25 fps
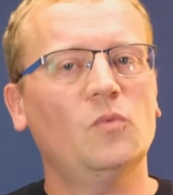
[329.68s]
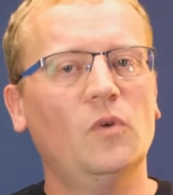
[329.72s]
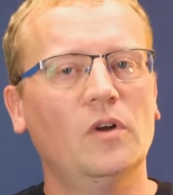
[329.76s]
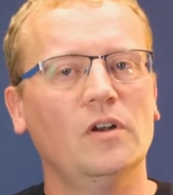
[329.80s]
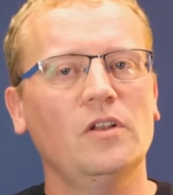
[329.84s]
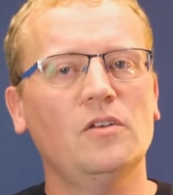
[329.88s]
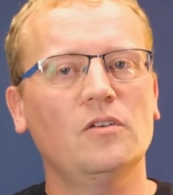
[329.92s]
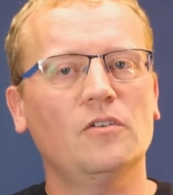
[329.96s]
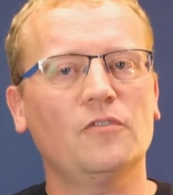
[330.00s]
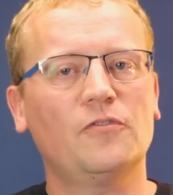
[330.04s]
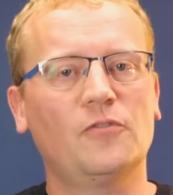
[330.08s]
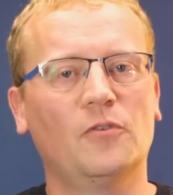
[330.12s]

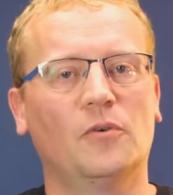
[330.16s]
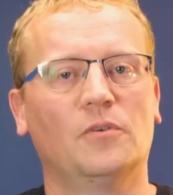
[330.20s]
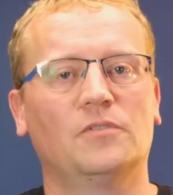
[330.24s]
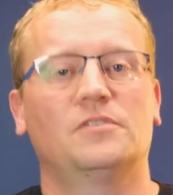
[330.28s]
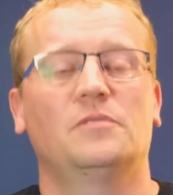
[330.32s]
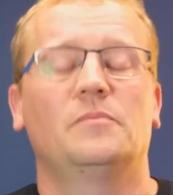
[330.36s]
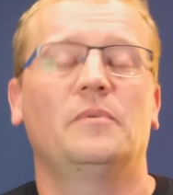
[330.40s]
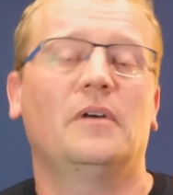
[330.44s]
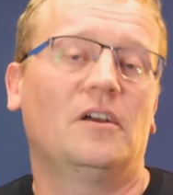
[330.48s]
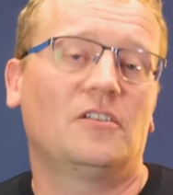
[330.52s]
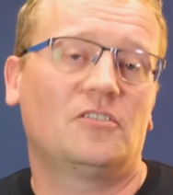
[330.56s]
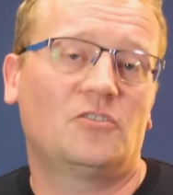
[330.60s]
what are your
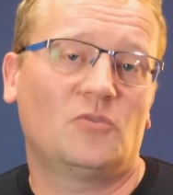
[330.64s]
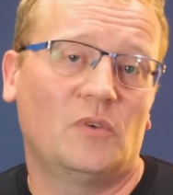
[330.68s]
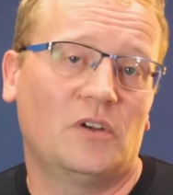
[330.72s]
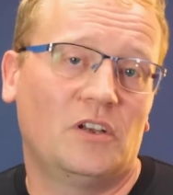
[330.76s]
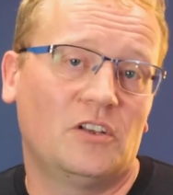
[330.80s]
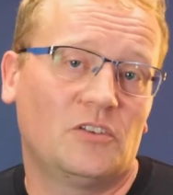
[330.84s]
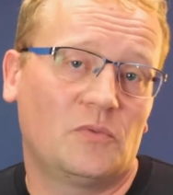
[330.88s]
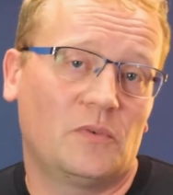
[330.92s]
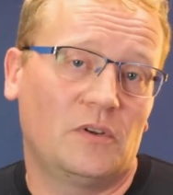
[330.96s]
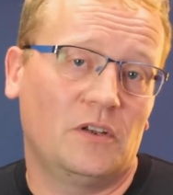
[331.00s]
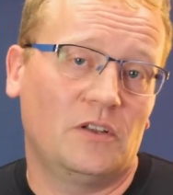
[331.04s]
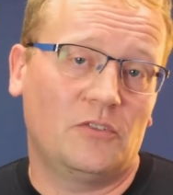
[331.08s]
thoughts about
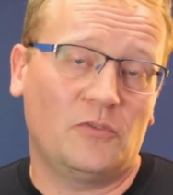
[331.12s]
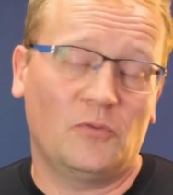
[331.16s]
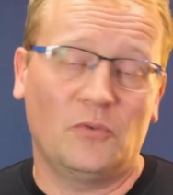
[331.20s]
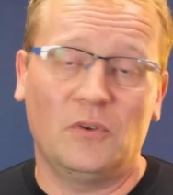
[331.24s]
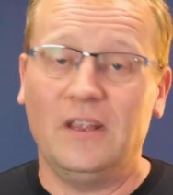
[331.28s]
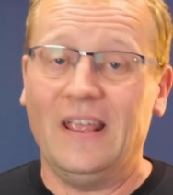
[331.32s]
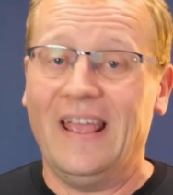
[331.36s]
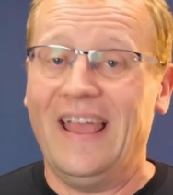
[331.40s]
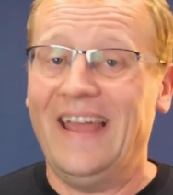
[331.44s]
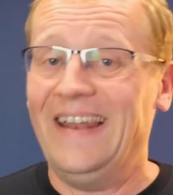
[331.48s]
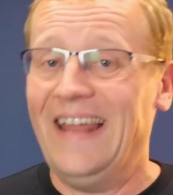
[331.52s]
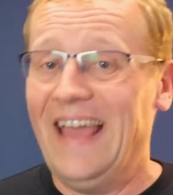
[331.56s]

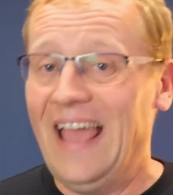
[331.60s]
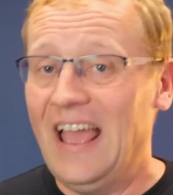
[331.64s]
2023 and